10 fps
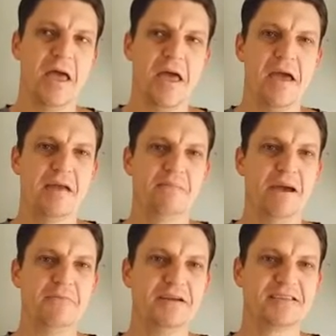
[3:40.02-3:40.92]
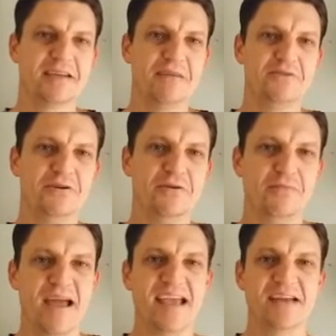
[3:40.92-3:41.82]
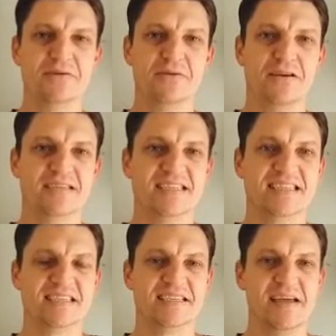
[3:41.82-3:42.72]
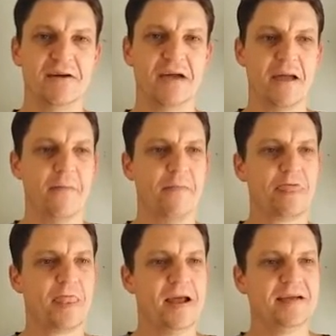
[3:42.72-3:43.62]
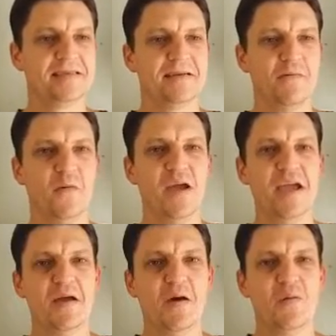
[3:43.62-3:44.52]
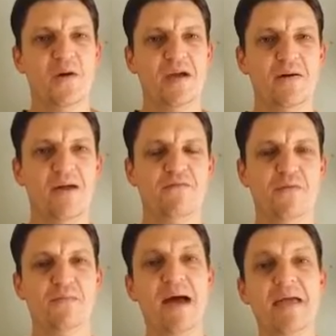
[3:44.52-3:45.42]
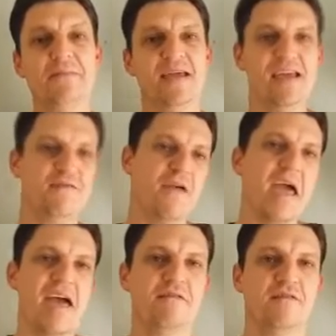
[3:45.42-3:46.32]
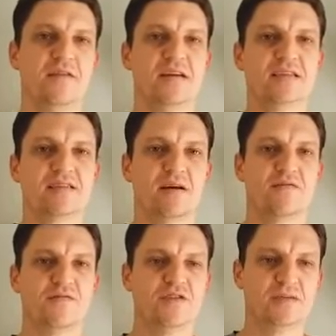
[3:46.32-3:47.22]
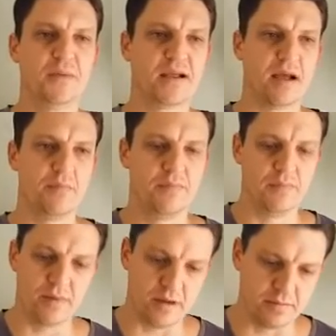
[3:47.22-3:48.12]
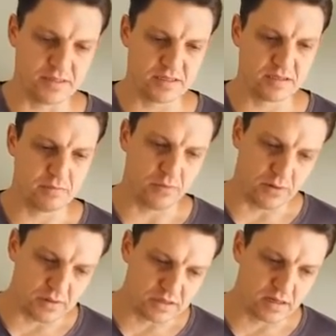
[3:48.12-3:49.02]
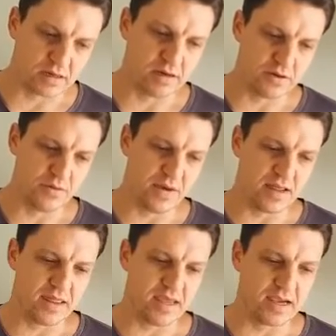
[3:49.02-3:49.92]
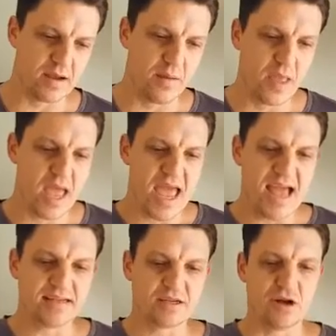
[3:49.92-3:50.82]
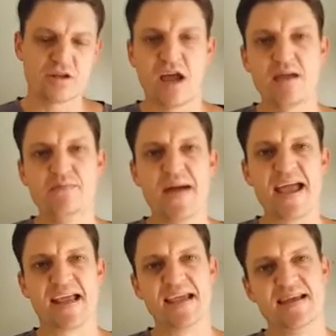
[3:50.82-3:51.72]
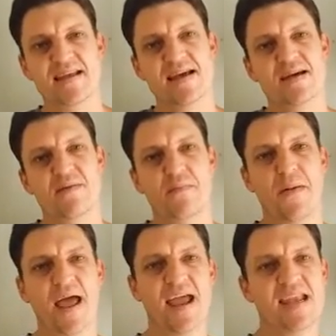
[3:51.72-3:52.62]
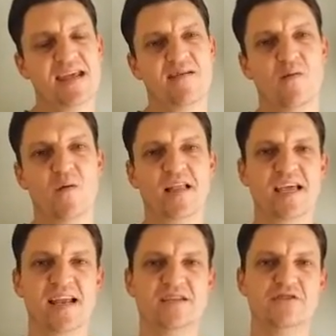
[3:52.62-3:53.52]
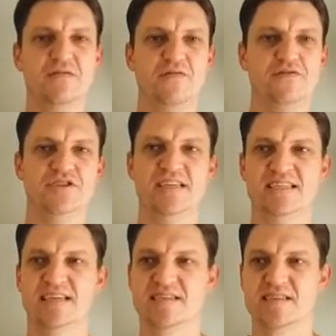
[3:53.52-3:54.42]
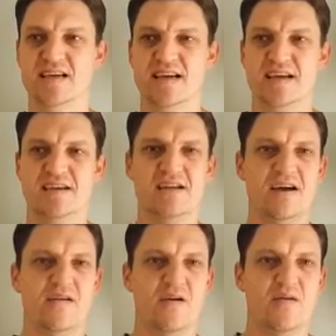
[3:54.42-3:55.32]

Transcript: And maybe it's time to look back into those things and see, okay, so where where have we maybe, if you have, sort of just become, I'm just a pastor and I do my thing, and start going back in, planning, what can I do for Jesus? You know,